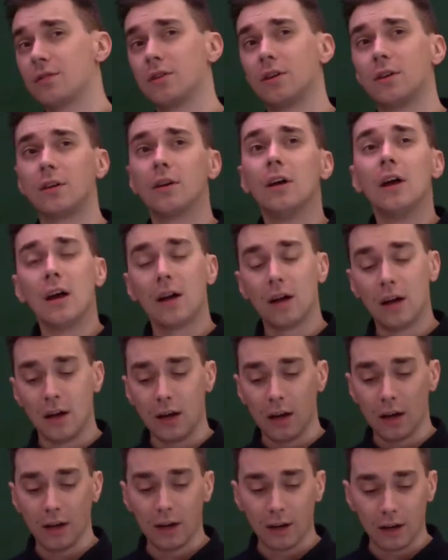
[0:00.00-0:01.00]
that
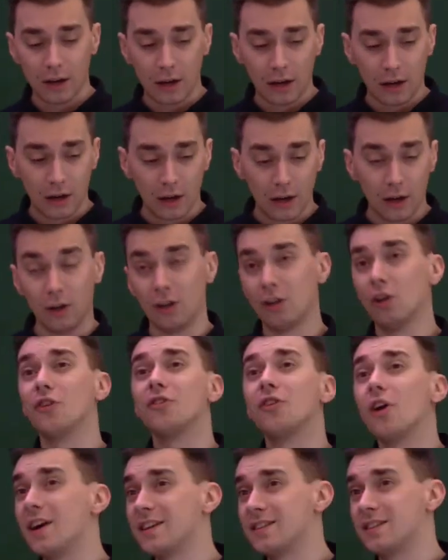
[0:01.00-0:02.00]
are a lot
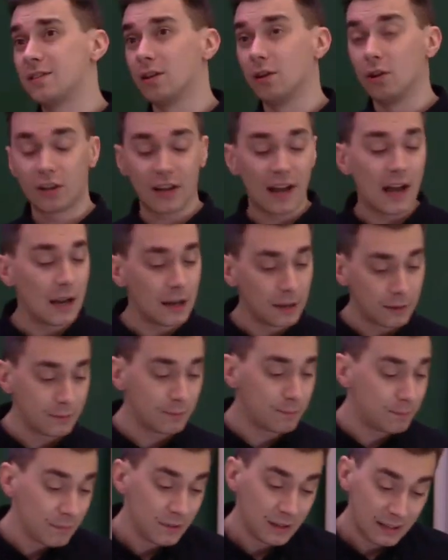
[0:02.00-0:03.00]
nicer to look at. And
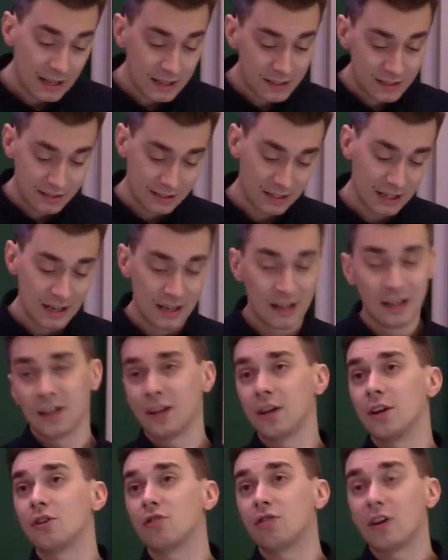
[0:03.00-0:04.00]
that's
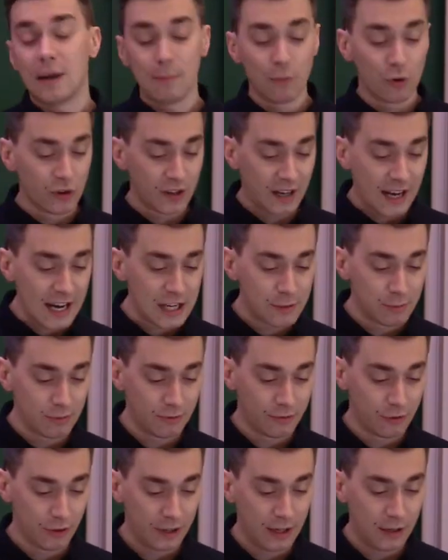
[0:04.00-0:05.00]
going to create more engagement
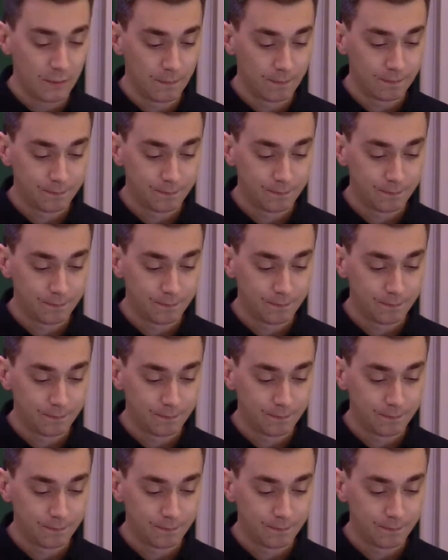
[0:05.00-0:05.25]
for you.